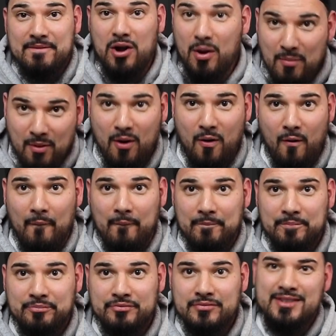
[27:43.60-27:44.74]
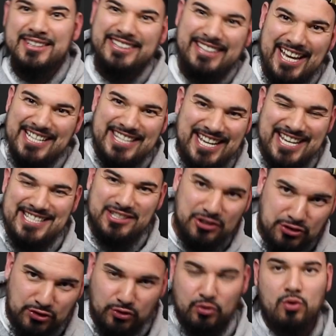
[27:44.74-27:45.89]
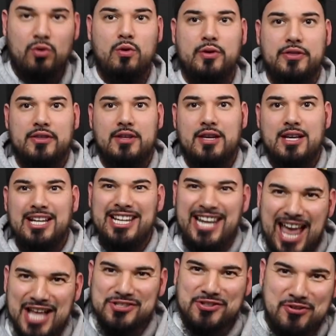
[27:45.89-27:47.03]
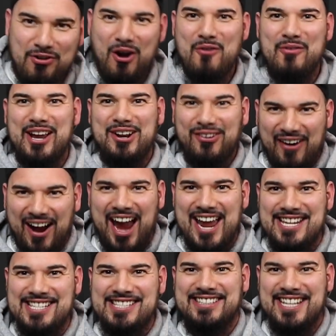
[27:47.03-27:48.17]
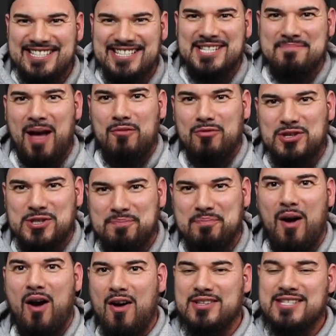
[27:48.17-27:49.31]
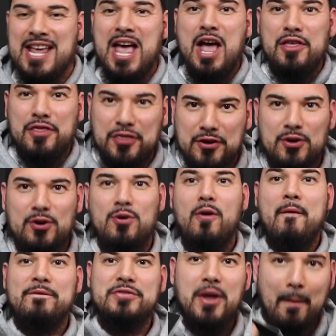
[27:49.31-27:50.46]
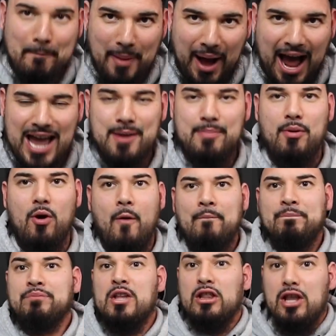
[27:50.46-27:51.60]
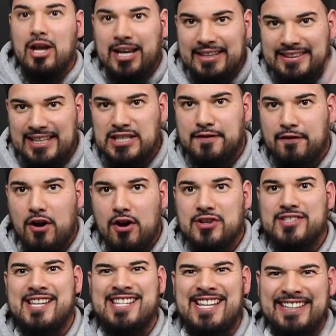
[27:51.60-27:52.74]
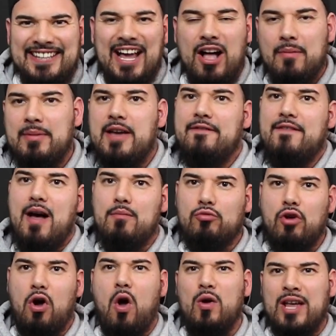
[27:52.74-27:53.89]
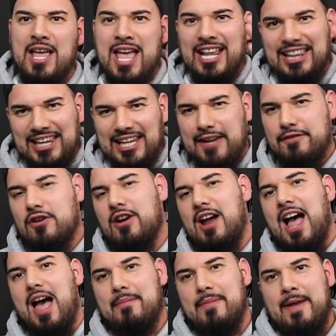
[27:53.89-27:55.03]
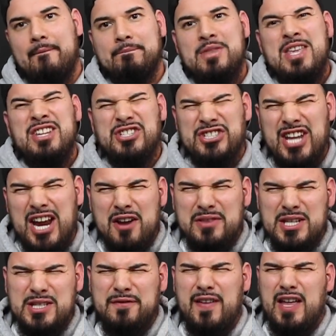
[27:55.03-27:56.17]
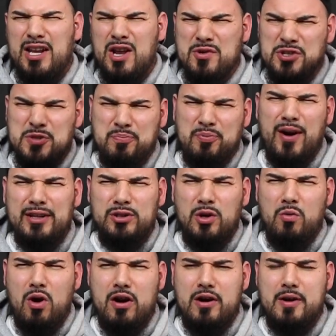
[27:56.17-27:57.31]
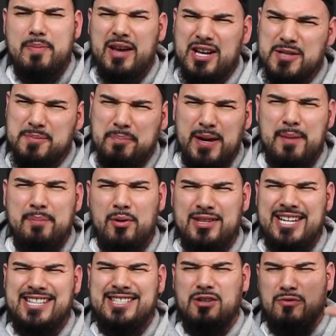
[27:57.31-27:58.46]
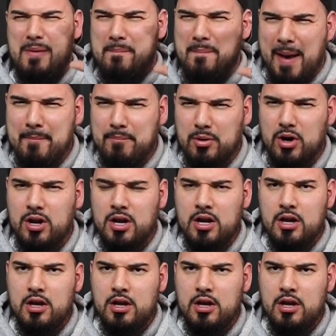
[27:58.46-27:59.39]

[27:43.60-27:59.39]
Come on, this is the truth. Let's grow in Christ. This is my response through the Bible. Look at these verses and tell me if I'm wrong. Leave your comment, share this video, and spread the word, because people need to remember